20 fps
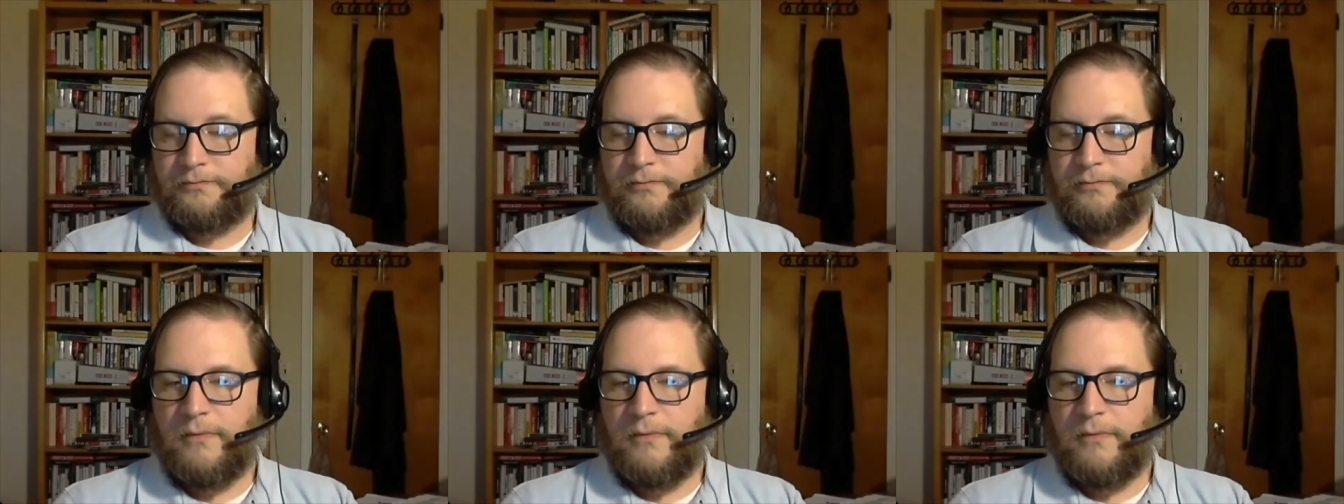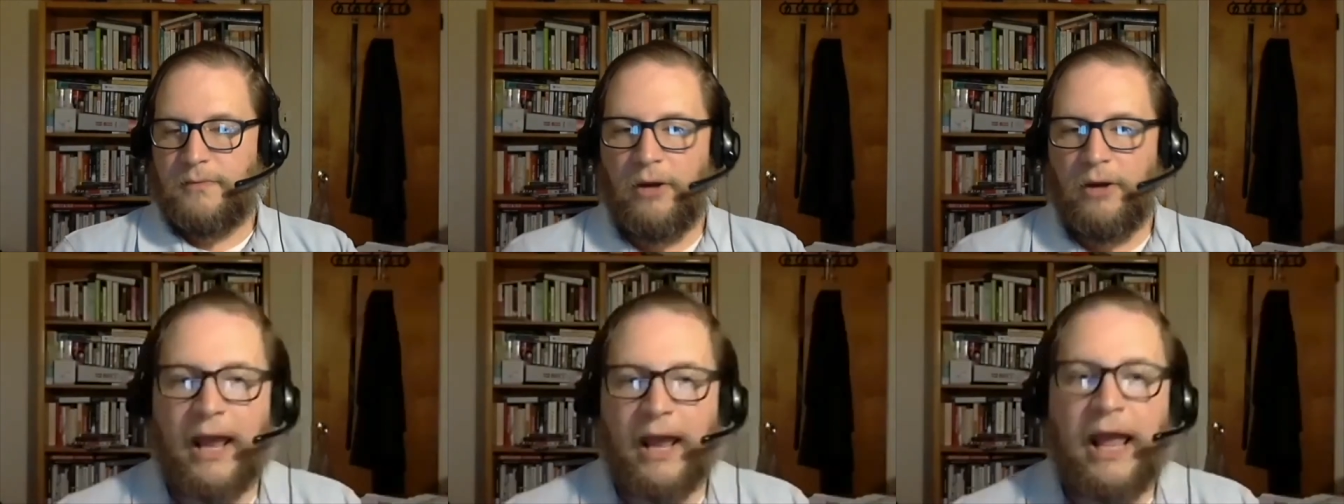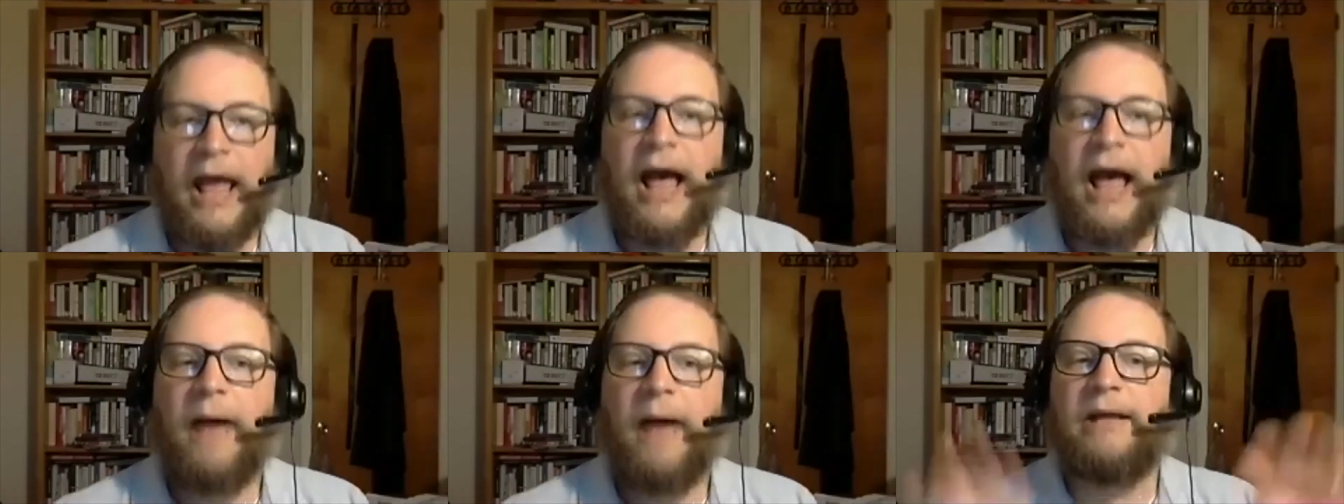Okay,
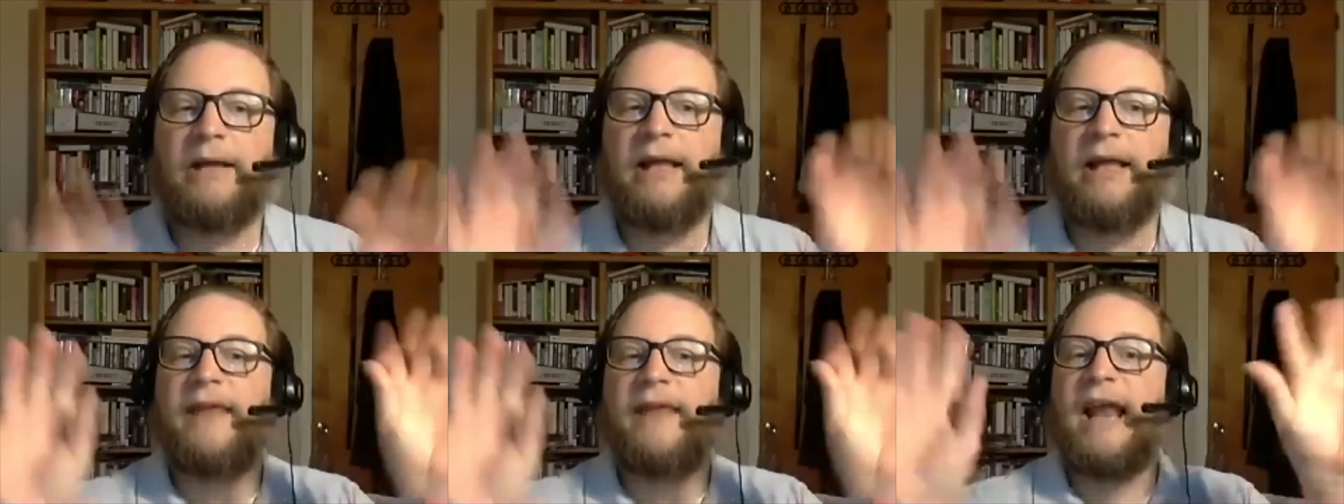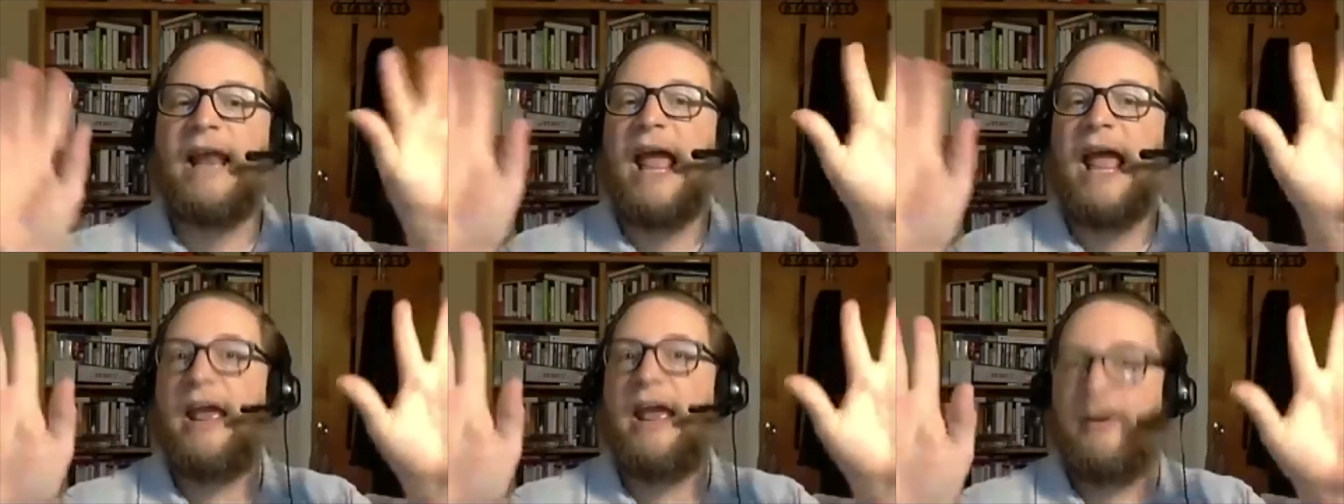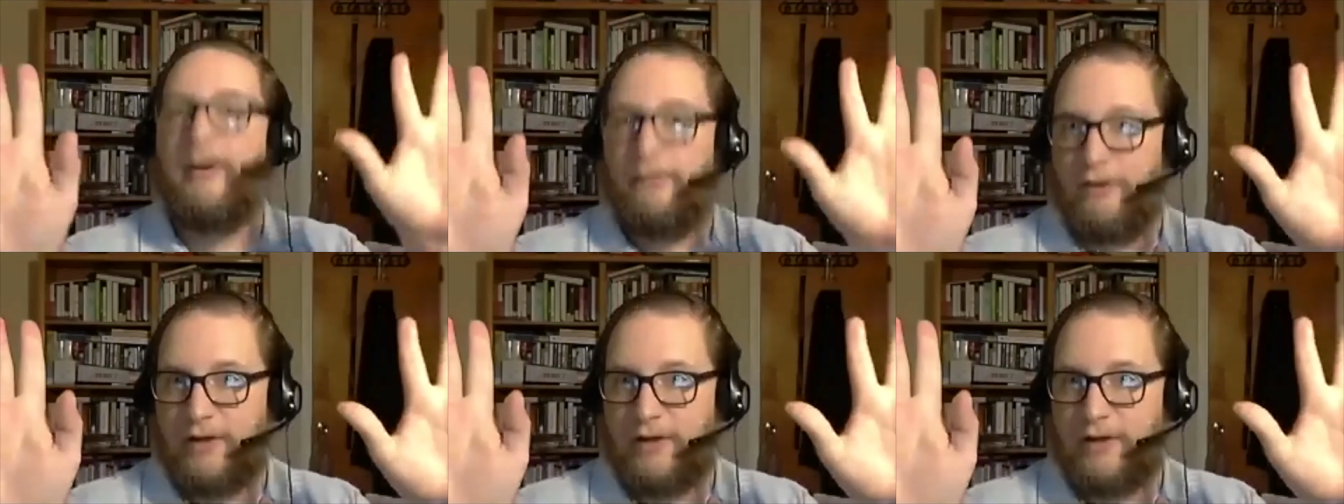I'm going to let that hang
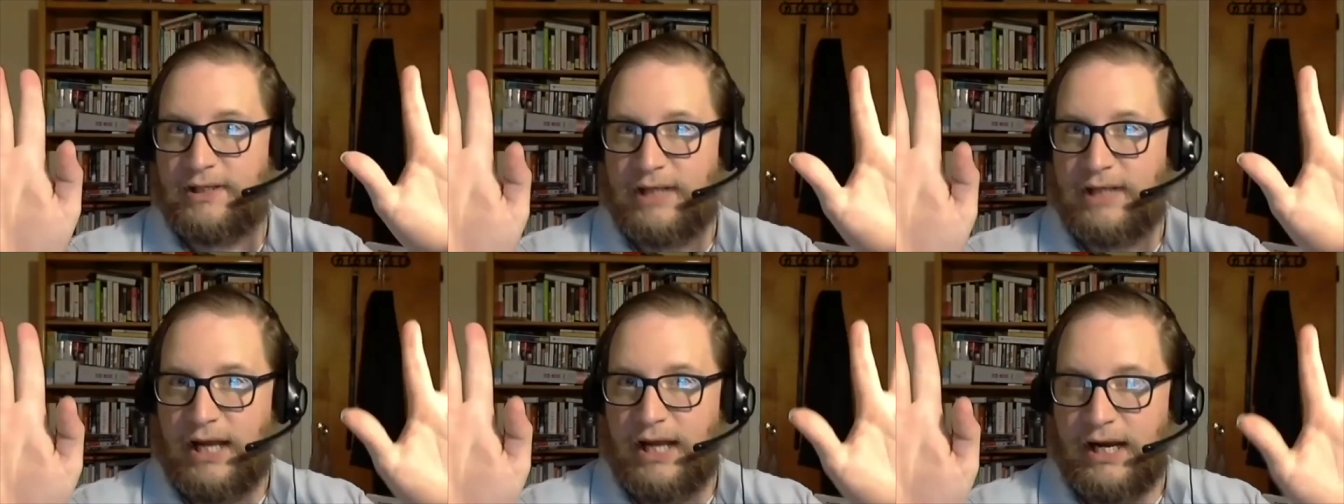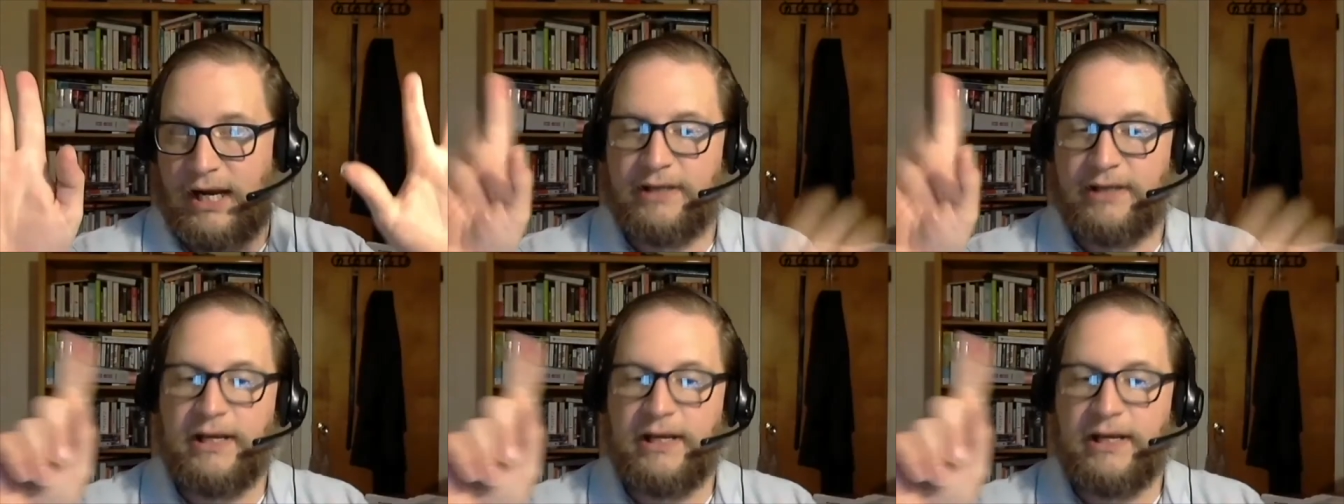for a second.